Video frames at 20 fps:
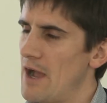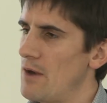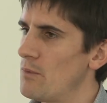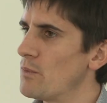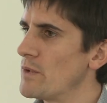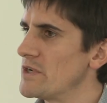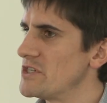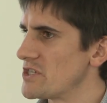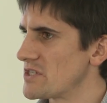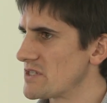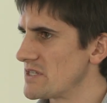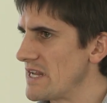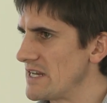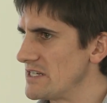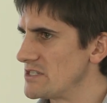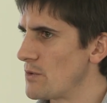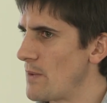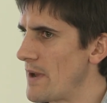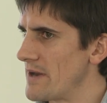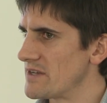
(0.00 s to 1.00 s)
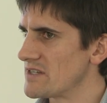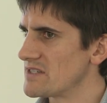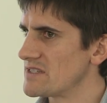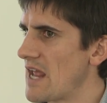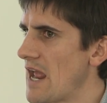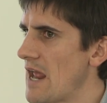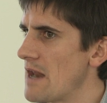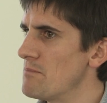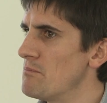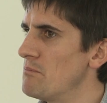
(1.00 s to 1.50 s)
we just need to
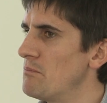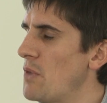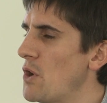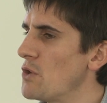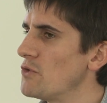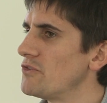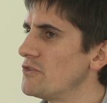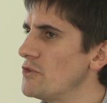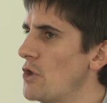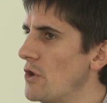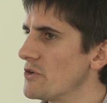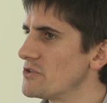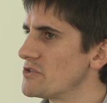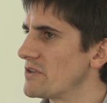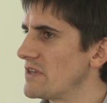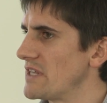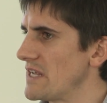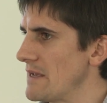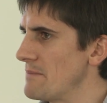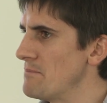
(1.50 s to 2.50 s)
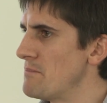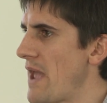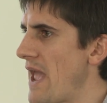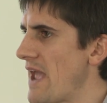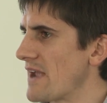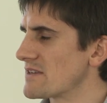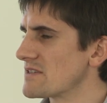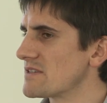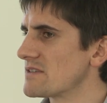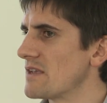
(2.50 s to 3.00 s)
understand both not the
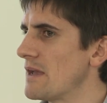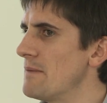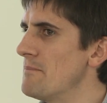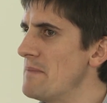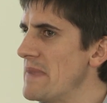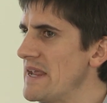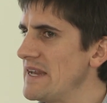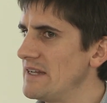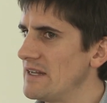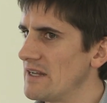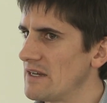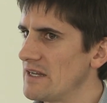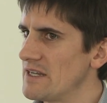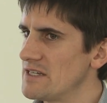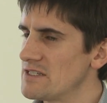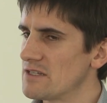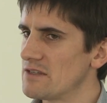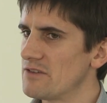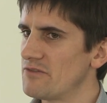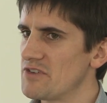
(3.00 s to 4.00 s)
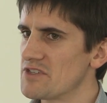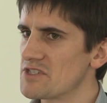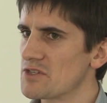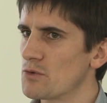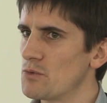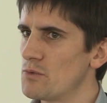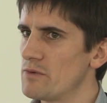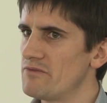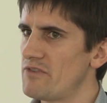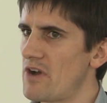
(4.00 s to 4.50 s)
impacts immediately to the
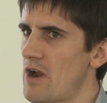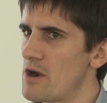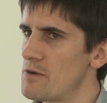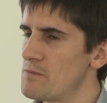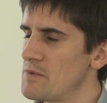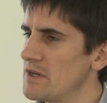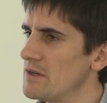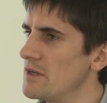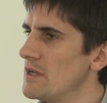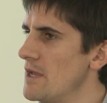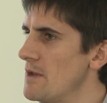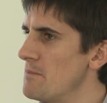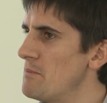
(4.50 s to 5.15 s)
physical environment,